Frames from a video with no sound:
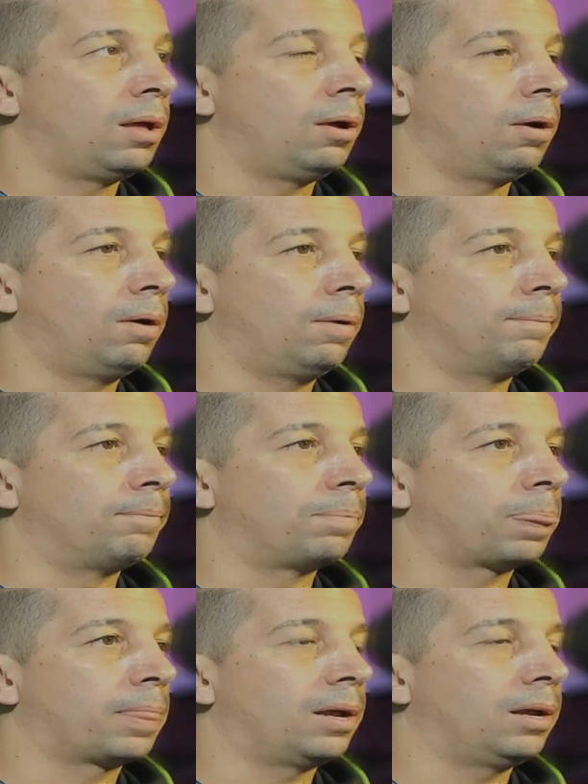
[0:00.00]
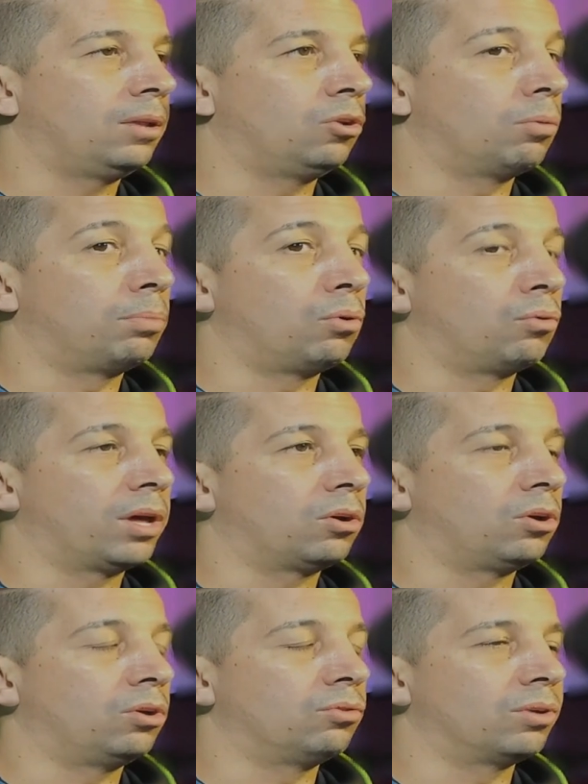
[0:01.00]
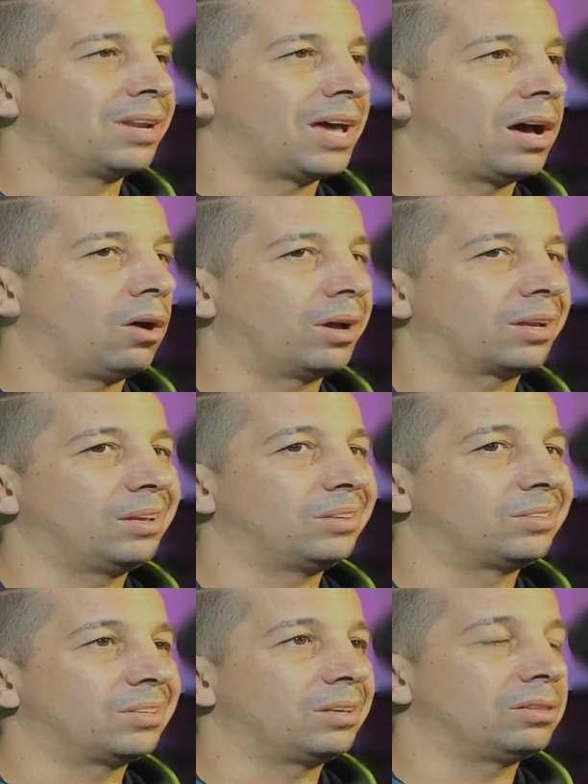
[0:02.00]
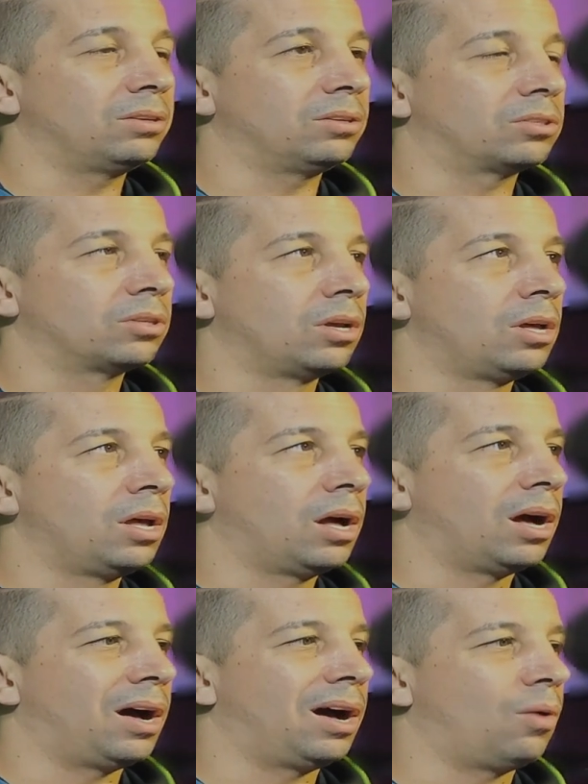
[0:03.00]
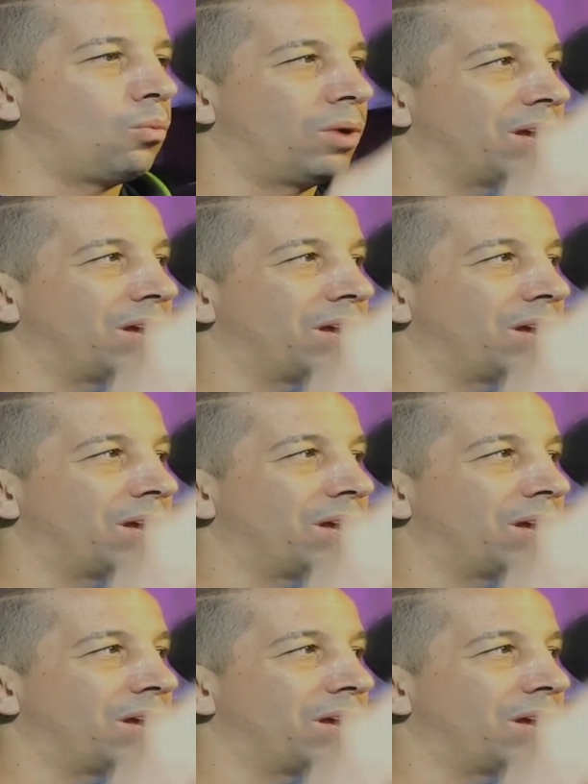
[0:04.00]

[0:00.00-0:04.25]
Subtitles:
and they're both at 100. Now I can say this: when